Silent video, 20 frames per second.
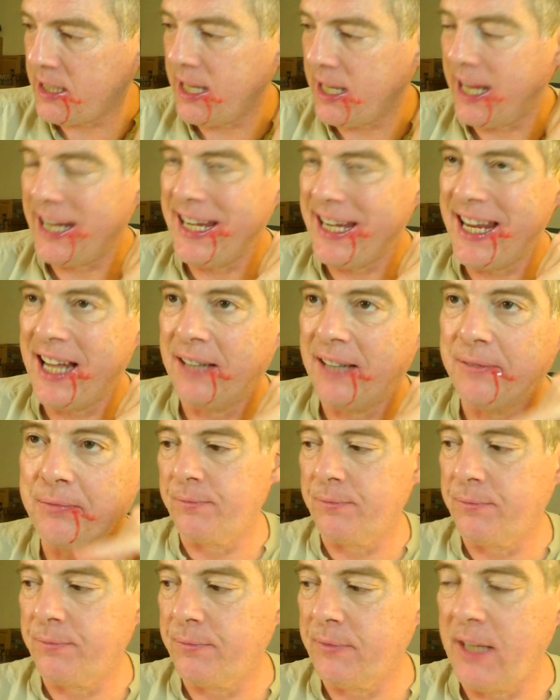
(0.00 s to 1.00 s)
the idea.
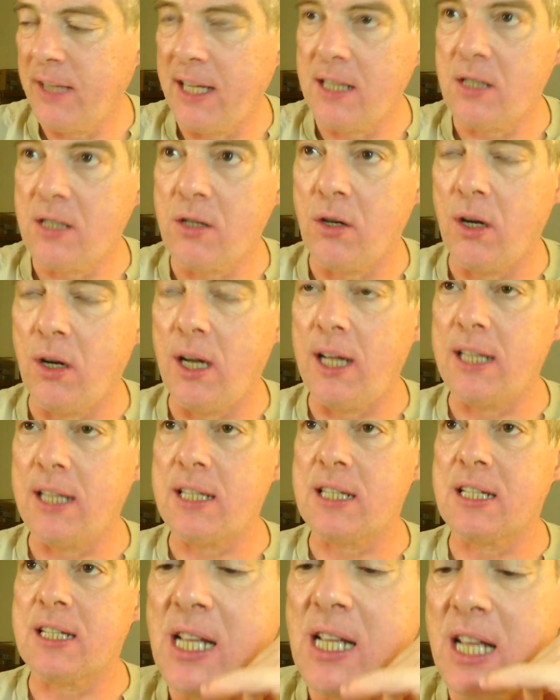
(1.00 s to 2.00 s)

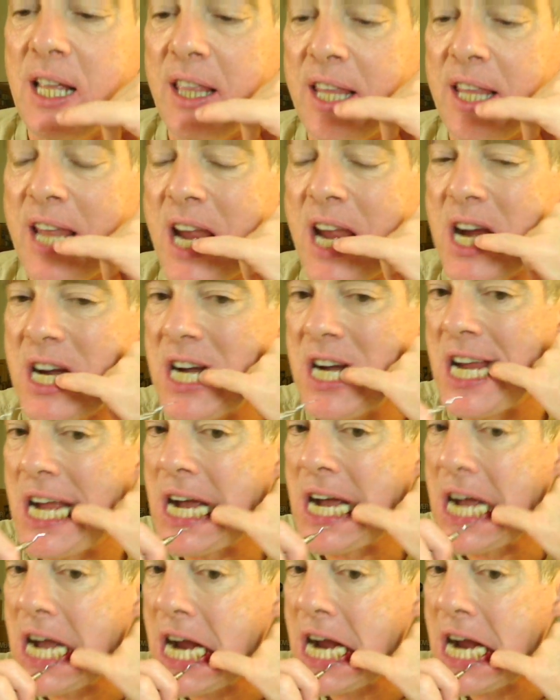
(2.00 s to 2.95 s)
Exhaust the area.